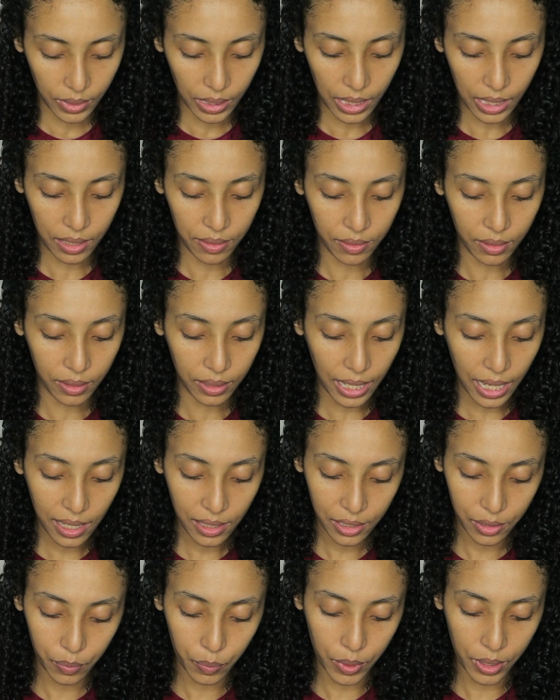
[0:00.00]
And the
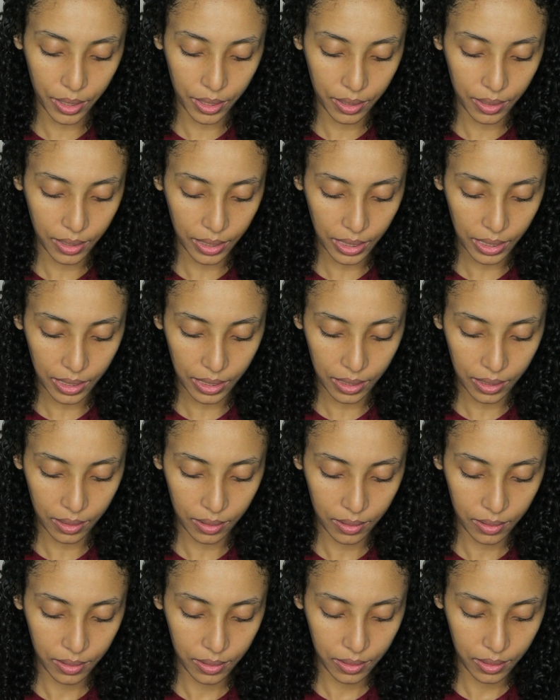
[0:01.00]
last one
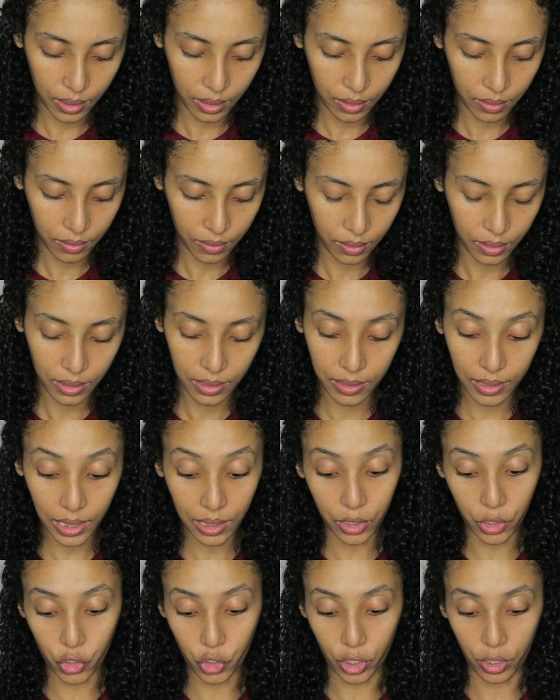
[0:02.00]
is
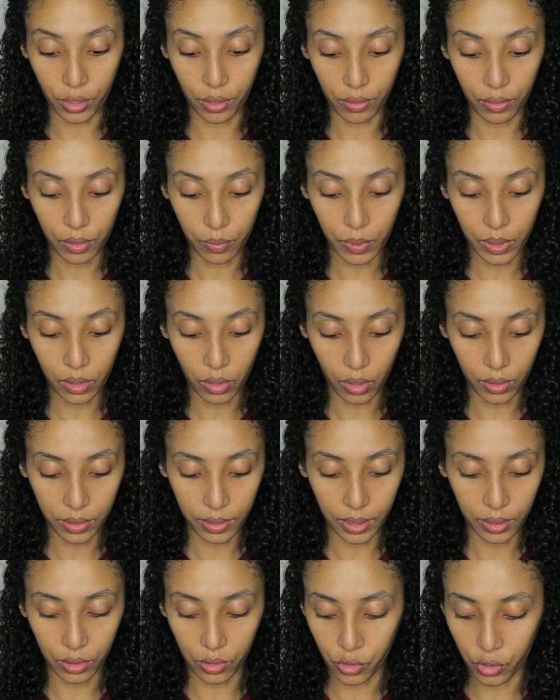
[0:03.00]
Signature. This one's called
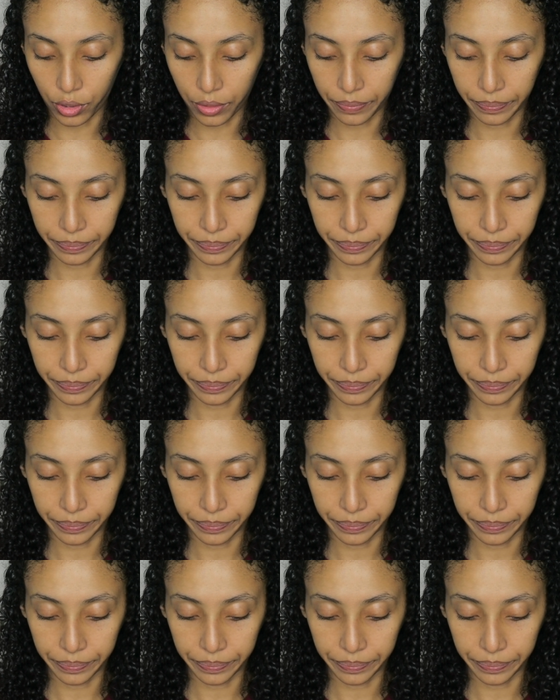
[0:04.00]
Signature.